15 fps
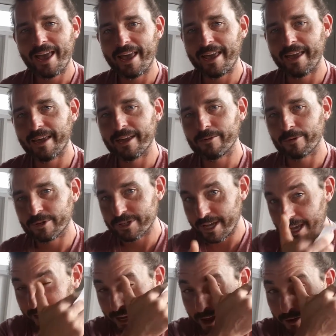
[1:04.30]
and we're just
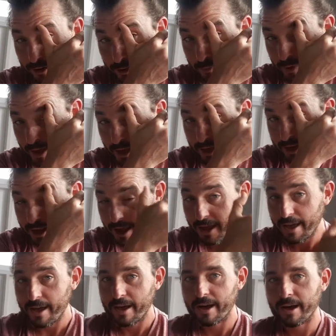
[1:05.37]
hanging out on the bed.
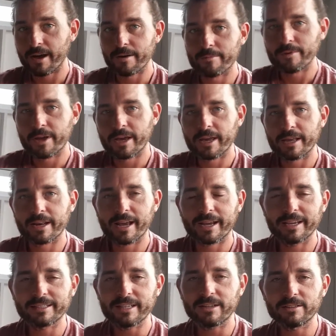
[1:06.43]
And I
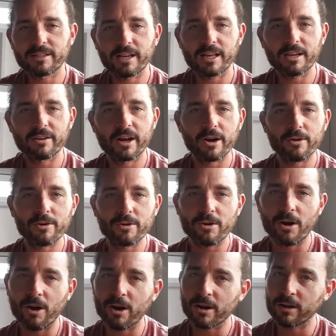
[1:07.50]
guess I'll kind of go
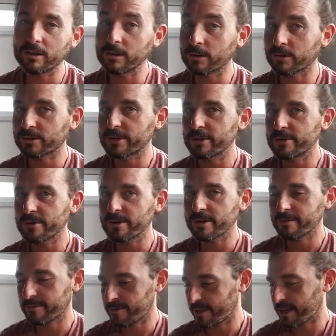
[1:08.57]
on a little tour
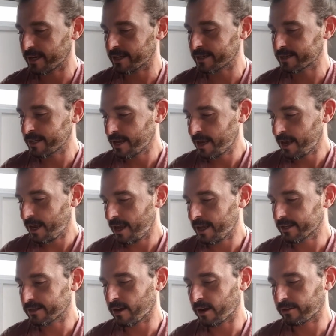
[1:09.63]
of things
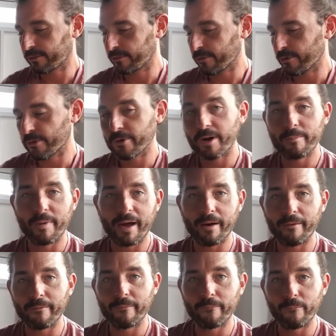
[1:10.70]
and talk through
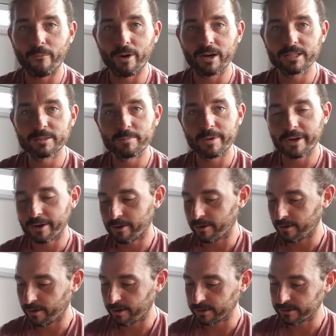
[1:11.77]
about what's been
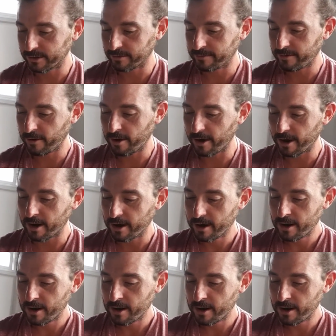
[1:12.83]
going on so far.